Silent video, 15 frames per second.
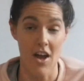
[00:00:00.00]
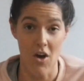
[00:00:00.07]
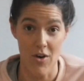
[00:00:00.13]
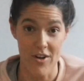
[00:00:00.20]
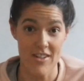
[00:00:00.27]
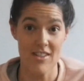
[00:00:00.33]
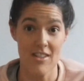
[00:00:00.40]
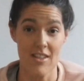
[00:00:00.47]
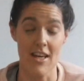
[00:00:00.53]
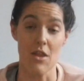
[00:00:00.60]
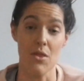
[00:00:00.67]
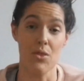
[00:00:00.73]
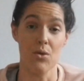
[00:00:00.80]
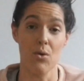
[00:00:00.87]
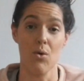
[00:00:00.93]
honestly
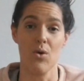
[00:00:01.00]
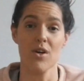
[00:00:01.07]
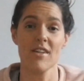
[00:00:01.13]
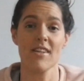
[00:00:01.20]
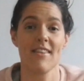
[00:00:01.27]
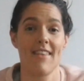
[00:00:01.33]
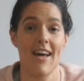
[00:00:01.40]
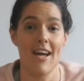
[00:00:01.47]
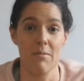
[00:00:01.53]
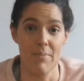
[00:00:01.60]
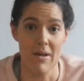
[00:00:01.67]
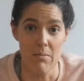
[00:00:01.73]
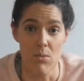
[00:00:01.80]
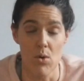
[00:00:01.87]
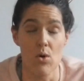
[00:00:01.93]
thought they'd
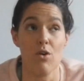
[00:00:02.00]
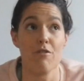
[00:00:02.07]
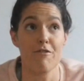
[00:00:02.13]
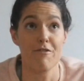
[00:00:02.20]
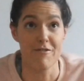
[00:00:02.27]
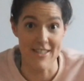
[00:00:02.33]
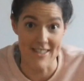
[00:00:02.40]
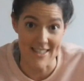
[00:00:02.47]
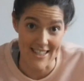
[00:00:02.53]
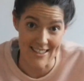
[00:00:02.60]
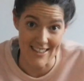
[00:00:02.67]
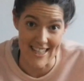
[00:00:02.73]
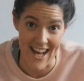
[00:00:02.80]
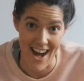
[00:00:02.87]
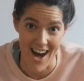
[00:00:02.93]
be more
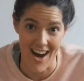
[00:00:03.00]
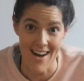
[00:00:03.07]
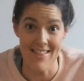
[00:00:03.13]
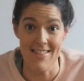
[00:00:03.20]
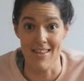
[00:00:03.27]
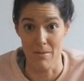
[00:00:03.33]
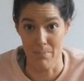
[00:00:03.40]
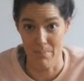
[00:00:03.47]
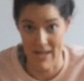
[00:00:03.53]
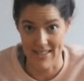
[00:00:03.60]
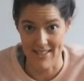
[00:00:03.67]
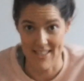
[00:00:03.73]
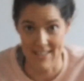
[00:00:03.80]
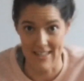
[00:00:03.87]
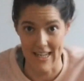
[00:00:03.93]
physically hard than
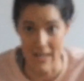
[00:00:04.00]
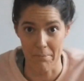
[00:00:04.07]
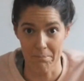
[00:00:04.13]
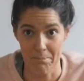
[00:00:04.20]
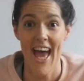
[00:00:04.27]
mentally.